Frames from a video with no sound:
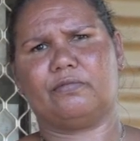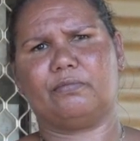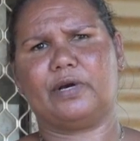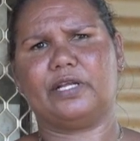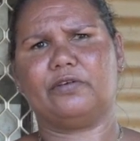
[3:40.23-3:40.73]

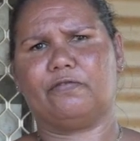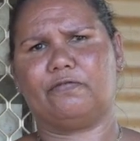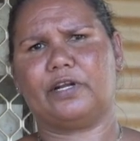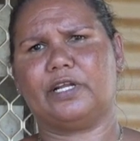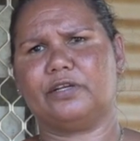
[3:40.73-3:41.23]
money or
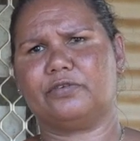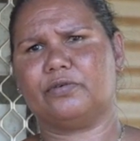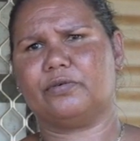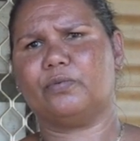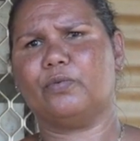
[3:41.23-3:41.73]
funding
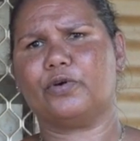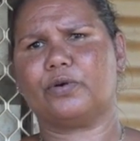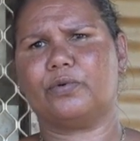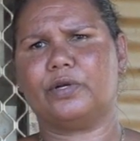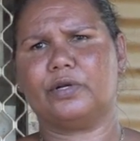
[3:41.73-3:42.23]
to
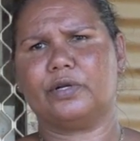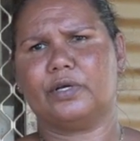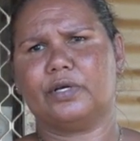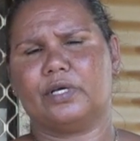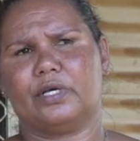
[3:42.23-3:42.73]
work with.
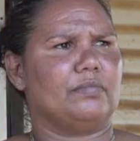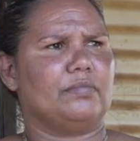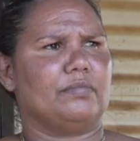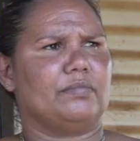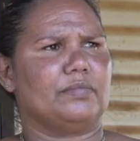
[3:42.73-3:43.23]

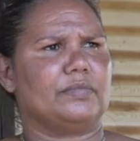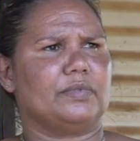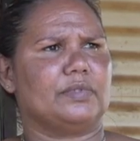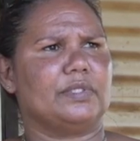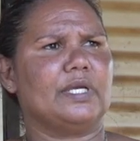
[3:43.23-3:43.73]

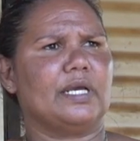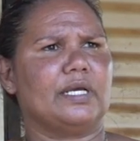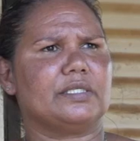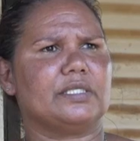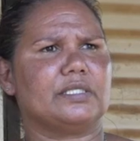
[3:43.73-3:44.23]
Yeah,
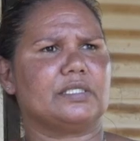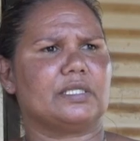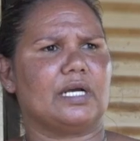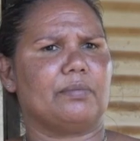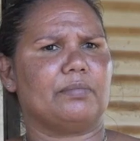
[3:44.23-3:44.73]
it just
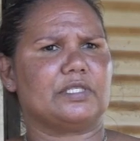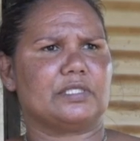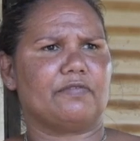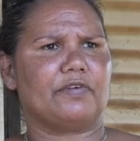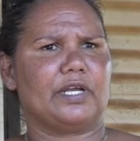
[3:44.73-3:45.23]
it's
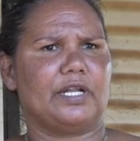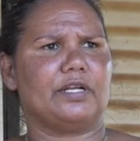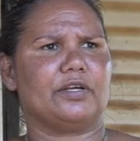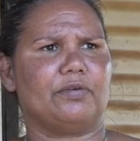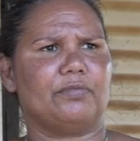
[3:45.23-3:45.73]
suffocating
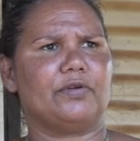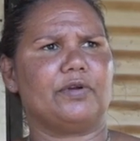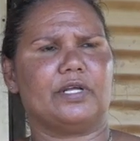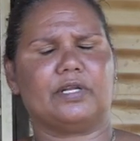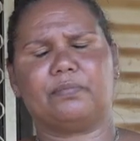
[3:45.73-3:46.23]
the
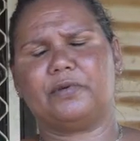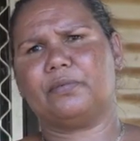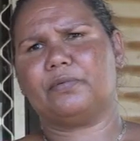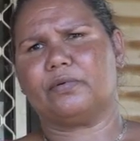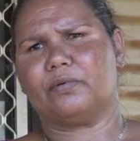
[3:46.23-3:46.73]
community and the
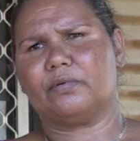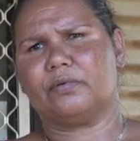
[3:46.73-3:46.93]
people.